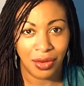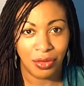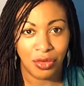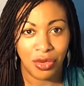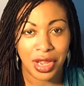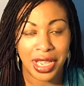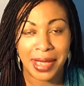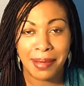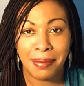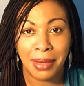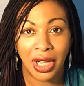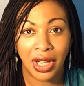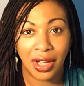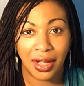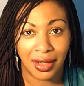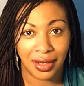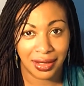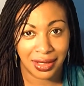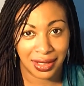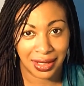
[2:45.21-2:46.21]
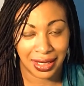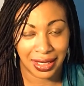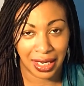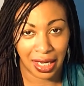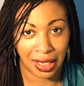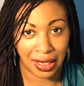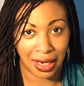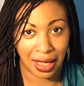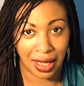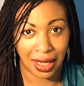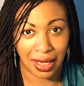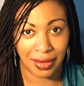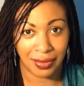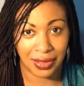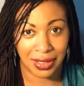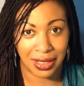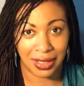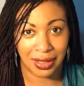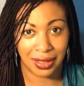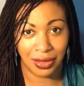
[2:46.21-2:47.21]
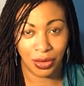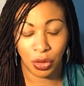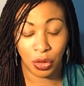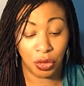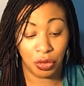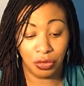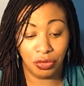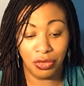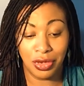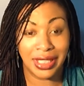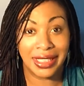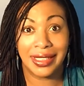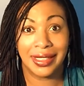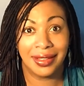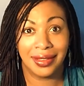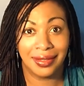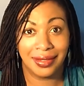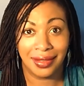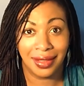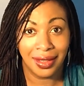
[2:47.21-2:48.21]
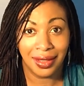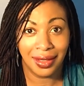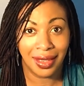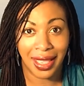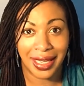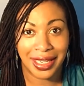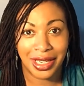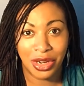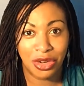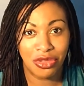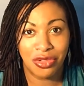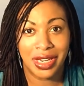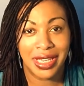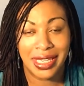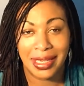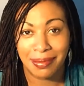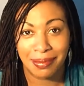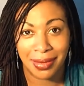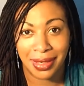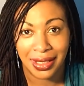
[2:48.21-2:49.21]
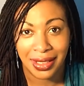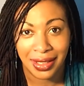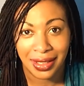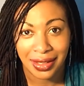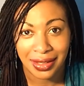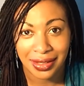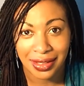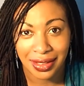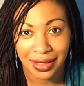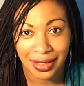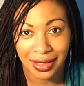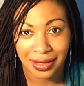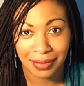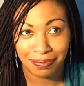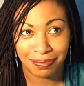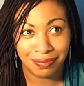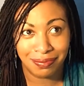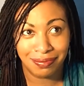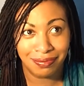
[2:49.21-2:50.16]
re-emerged in our lives and or risen like cream to the